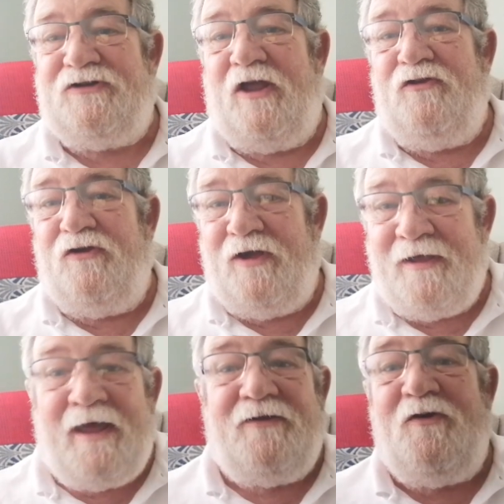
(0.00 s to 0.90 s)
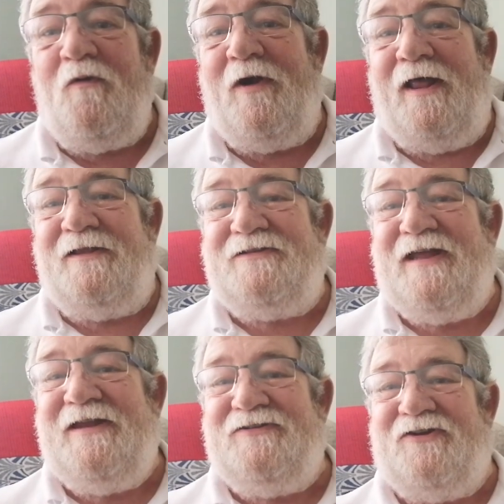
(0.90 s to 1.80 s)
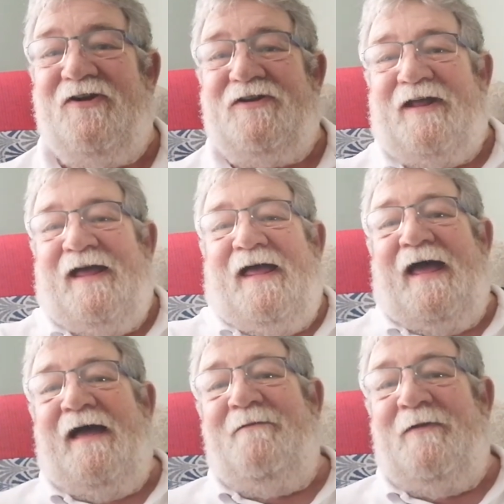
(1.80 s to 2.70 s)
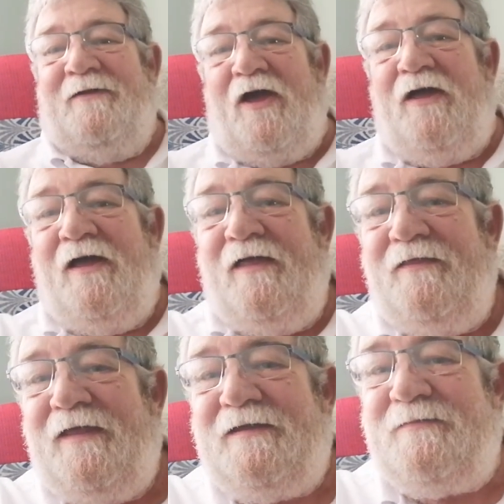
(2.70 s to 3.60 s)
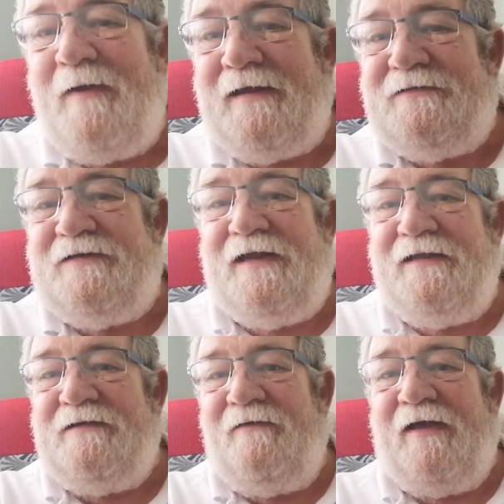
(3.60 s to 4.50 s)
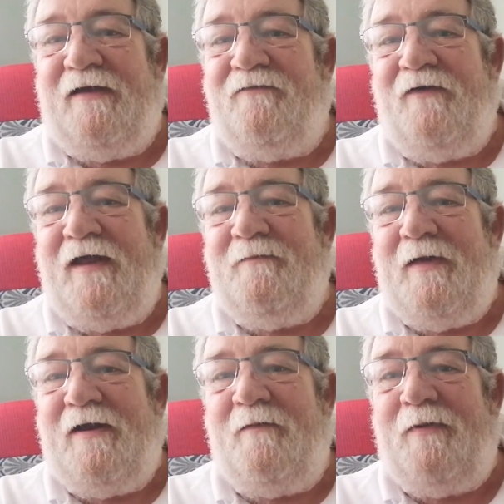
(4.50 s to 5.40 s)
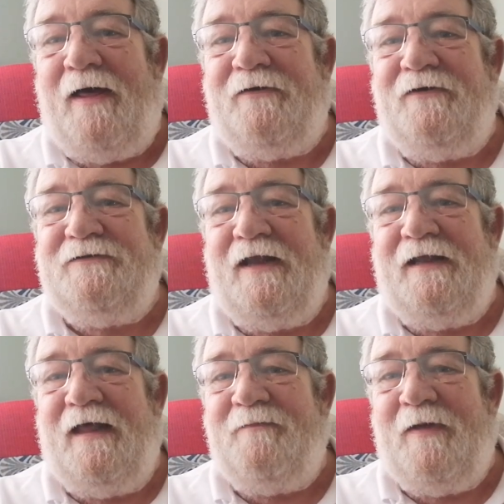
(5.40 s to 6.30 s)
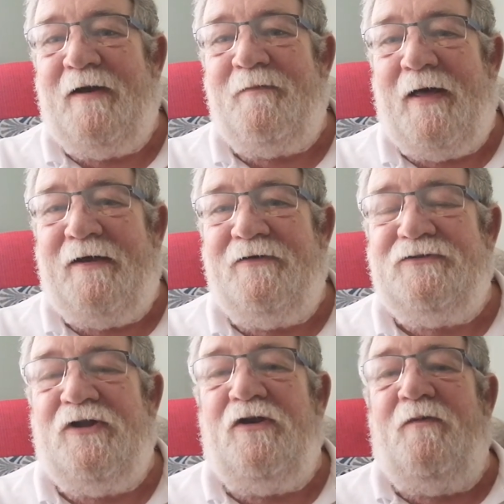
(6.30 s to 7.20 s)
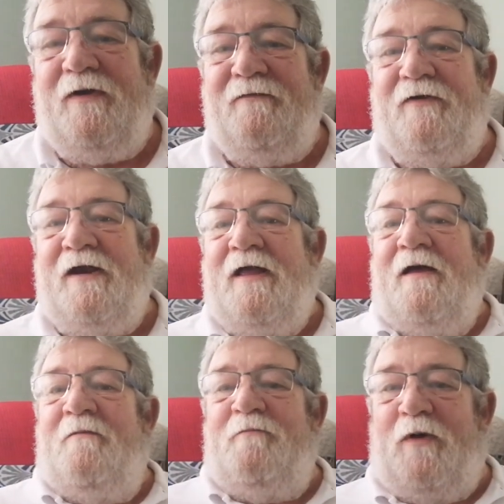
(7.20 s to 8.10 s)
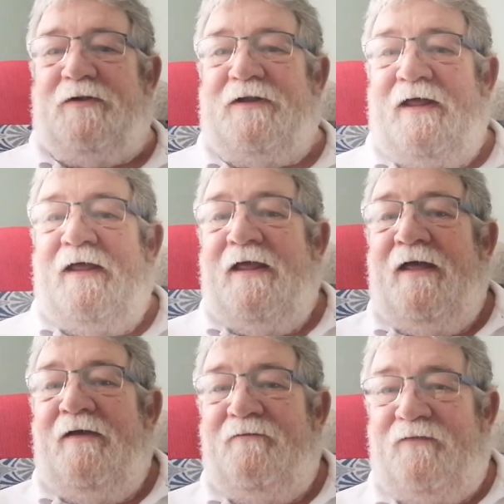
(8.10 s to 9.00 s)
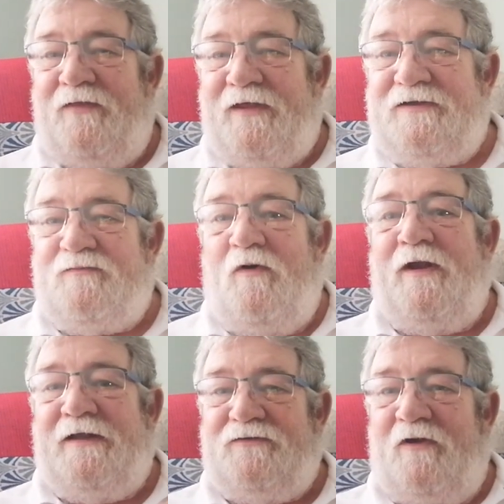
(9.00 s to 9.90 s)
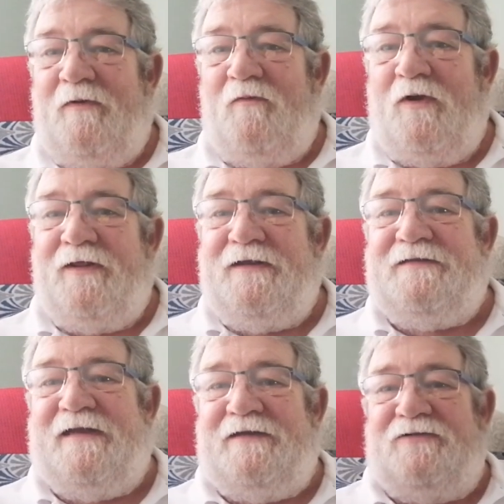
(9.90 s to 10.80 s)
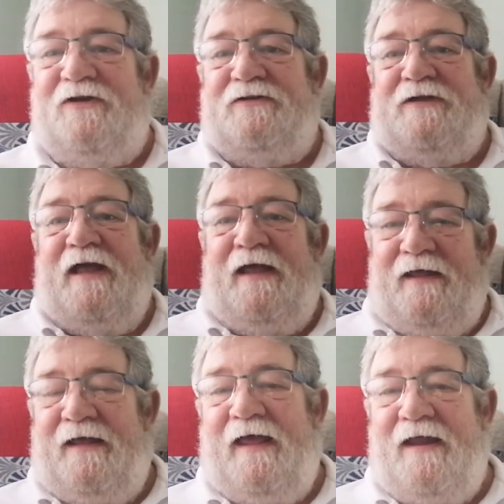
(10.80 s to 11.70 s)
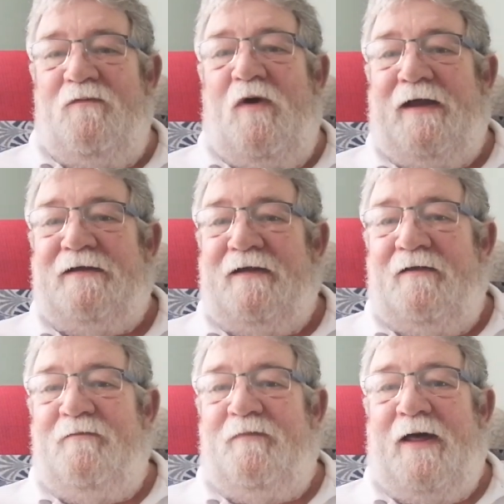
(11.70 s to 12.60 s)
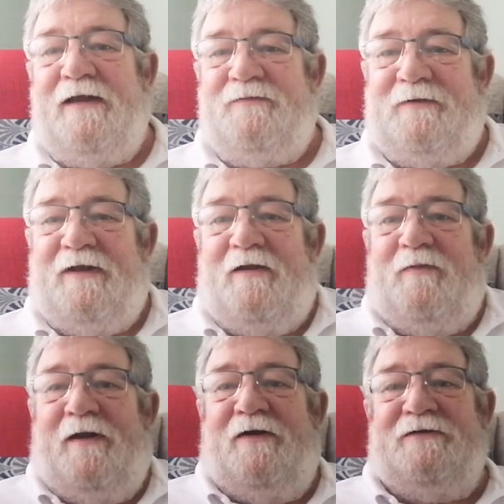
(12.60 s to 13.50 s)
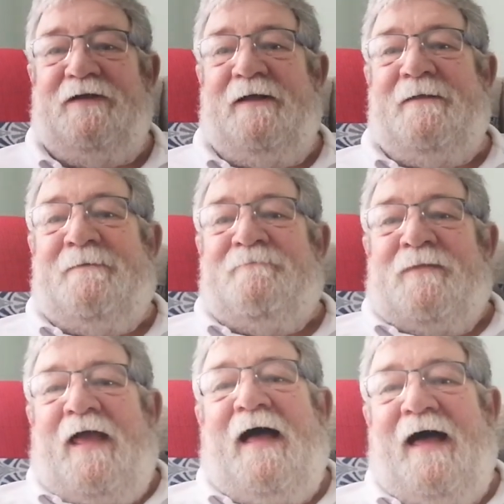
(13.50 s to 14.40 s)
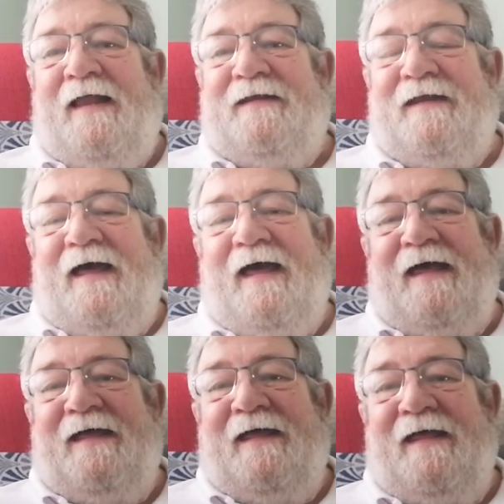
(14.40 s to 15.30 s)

You Can Get Nowhere Else t-shirt. Now, this might change. If I can find better patterns, I'll get better patterns done or whatever. But for this one, it's going to be one of these t-shirts in white, Paddy's Potato Peelers, and that